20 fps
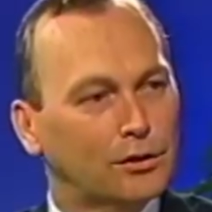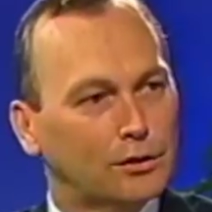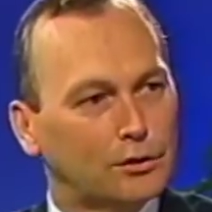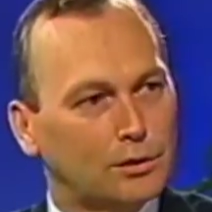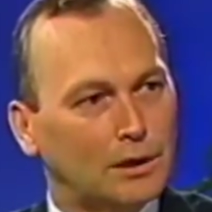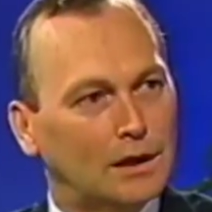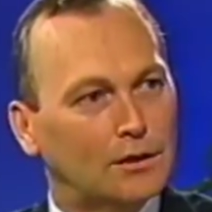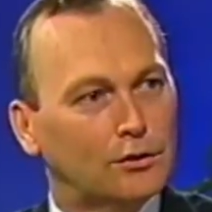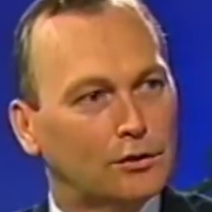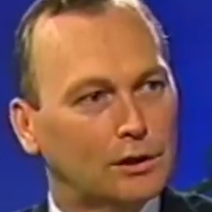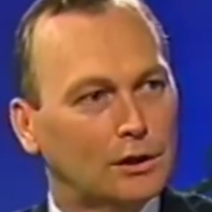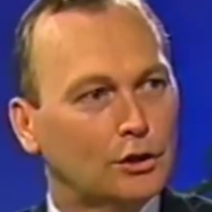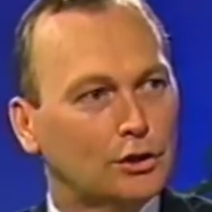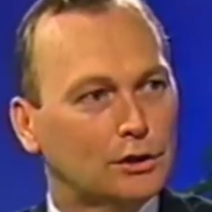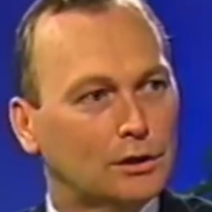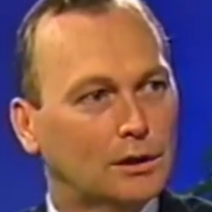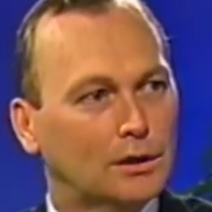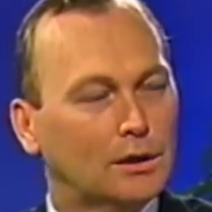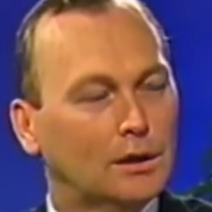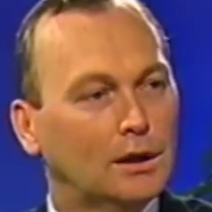
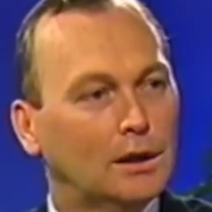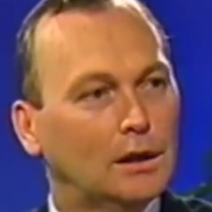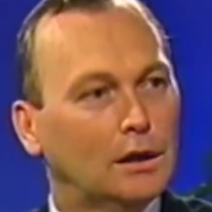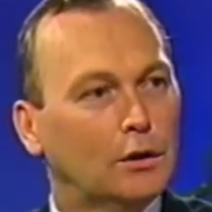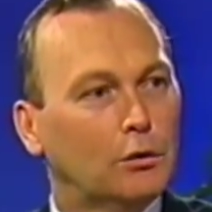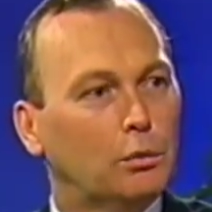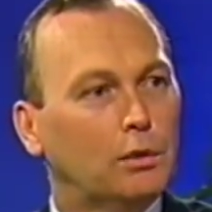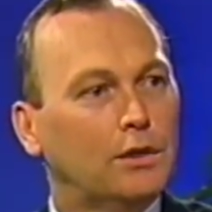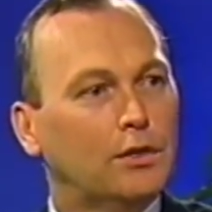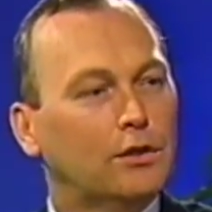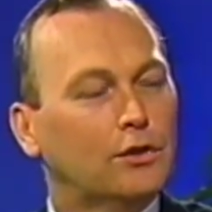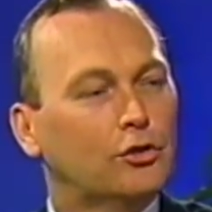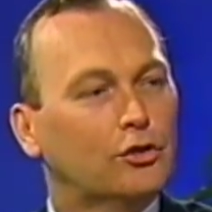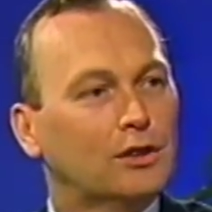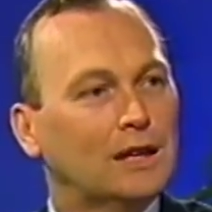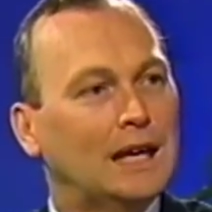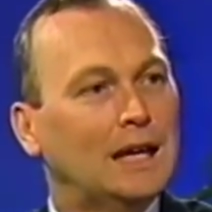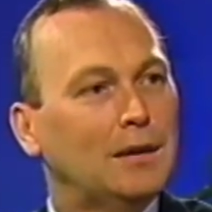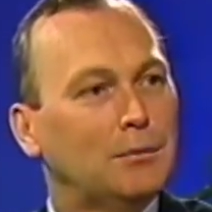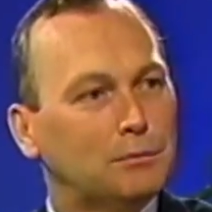transition with the
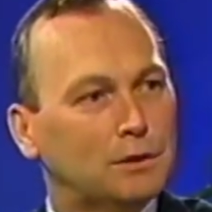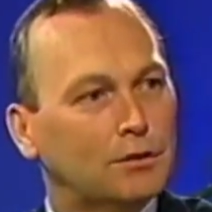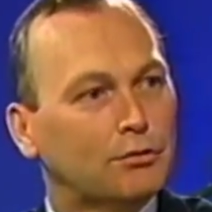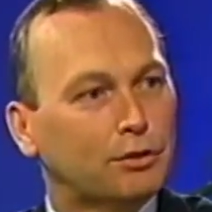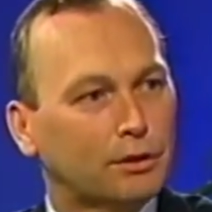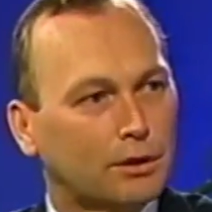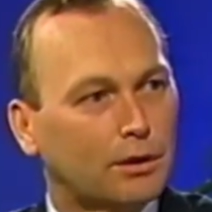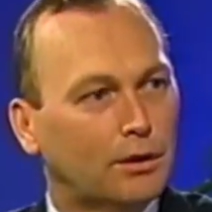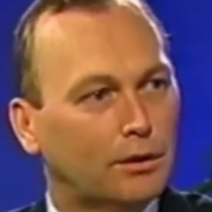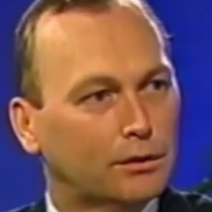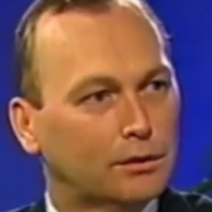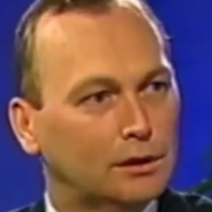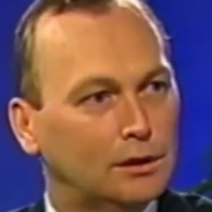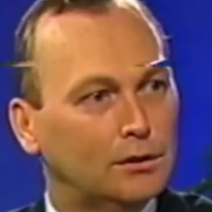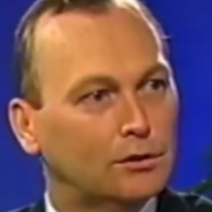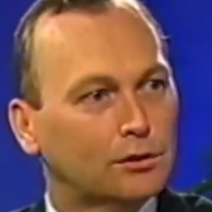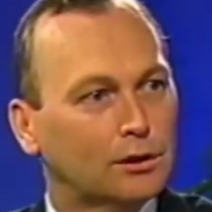same difficulties.